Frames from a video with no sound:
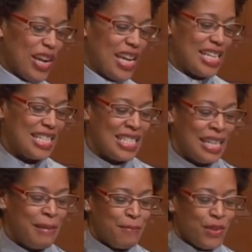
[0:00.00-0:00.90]
phrase,
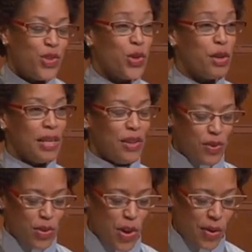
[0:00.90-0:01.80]
join me
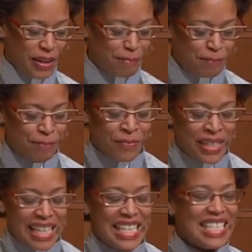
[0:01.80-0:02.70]
if you know it,
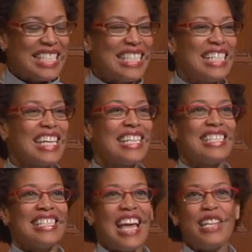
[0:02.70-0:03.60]
sticks
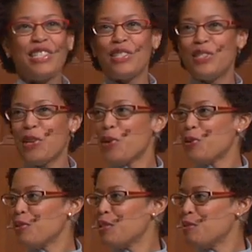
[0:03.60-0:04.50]
and
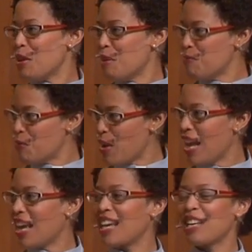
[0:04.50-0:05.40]
stones may
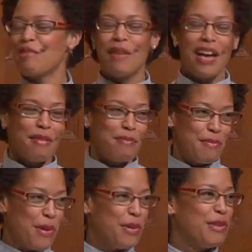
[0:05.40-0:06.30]
break my
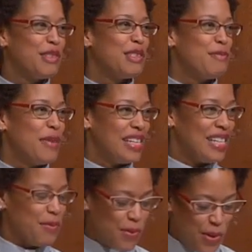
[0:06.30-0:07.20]
bones, but
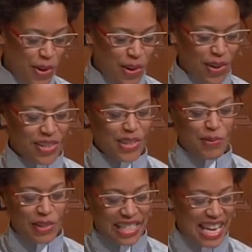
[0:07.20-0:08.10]
words
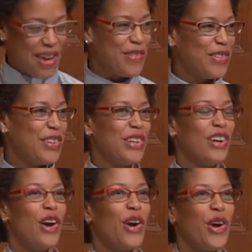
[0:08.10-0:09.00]
will
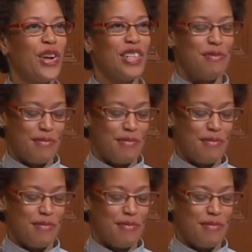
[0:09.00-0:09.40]
never hurt